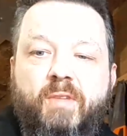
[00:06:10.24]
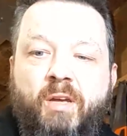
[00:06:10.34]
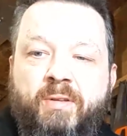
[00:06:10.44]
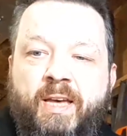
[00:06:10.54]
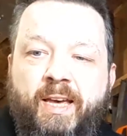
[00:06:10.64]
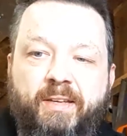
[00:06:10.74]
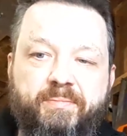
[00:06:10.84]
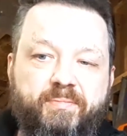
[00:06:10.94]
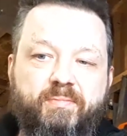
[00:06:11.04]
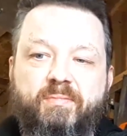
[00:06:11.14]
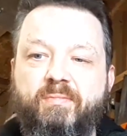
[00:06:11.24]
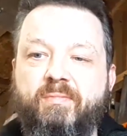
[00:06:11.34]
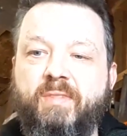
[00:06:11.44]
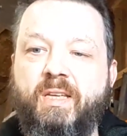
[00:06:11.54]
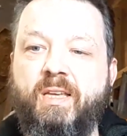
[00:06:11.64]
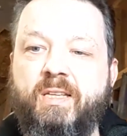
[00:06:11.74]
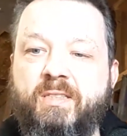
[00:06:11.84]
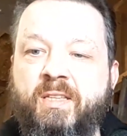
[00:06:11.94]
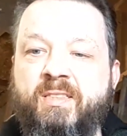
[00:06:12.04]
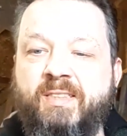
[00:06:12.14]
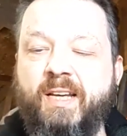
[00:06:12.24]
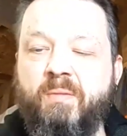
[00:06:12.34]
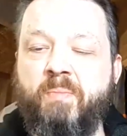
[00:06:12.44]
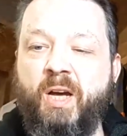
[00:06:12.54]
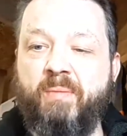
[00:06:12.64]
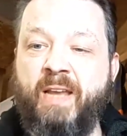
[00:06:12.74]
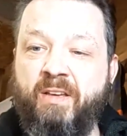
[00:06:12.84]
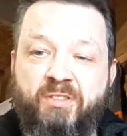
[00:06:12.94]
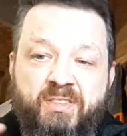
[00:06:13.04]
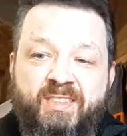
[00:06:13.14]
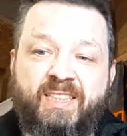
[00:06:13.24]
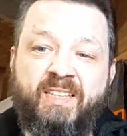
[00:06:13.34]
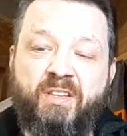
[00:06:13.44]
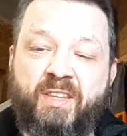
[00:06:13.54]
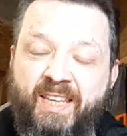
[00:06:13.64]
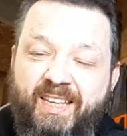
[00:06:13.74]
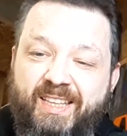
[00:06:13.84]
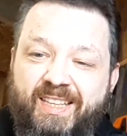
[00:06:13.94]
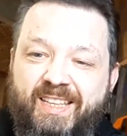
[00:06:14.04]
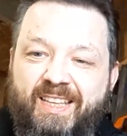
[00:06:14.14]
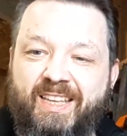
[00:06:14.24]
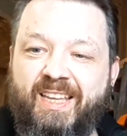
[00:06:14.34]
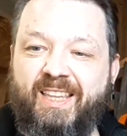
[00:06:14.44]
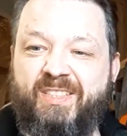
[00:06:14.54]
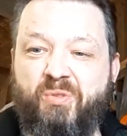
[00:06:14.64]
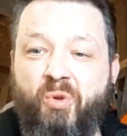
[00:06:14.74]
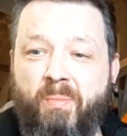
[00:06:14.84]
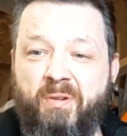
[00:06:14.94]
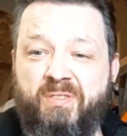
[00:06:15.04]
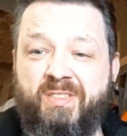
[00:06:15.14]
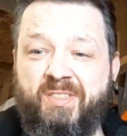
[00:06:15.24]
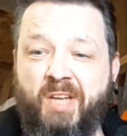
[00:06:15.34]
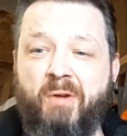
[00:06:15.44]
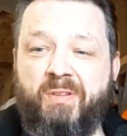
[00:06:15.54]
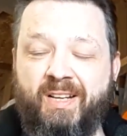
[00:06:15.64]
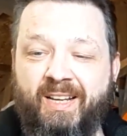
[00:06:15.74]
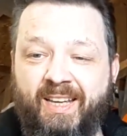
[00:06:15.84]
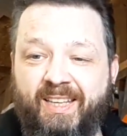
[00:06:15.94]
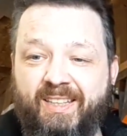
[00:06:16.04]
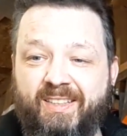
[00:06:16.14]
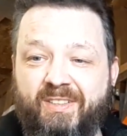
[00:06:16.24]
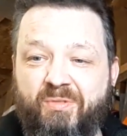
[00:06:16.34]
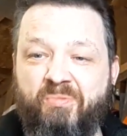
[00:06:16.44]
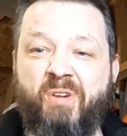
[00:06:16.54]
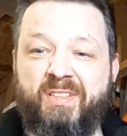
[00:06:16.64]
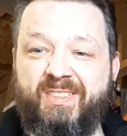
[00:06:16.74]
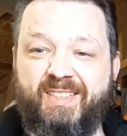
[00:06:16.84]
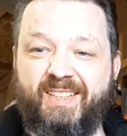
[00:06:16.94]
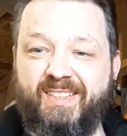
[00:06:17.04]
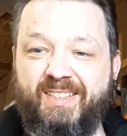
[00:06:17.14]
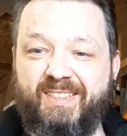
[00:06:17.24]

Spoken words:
Okay, so this second pipe, now you can see that this is almost totally rusted.